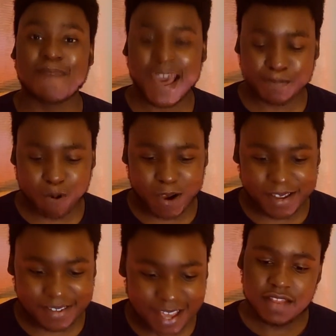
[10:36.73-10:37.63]
back,
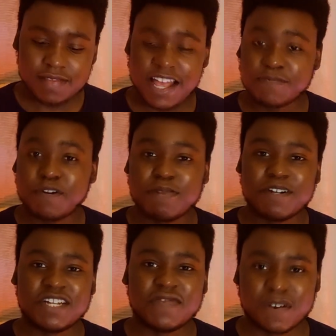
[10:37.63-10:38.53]
boys. That's pretty
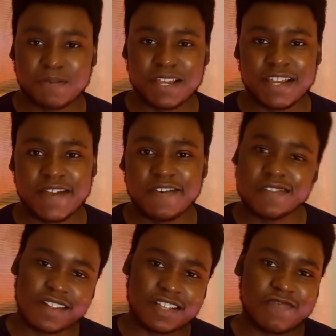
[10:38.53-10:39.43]
much it for me. If you
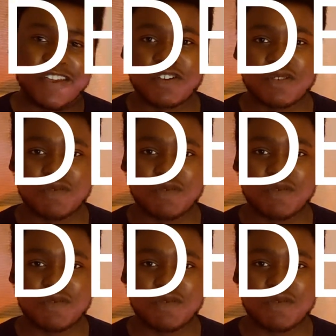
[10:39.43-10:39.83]
thought this vehicle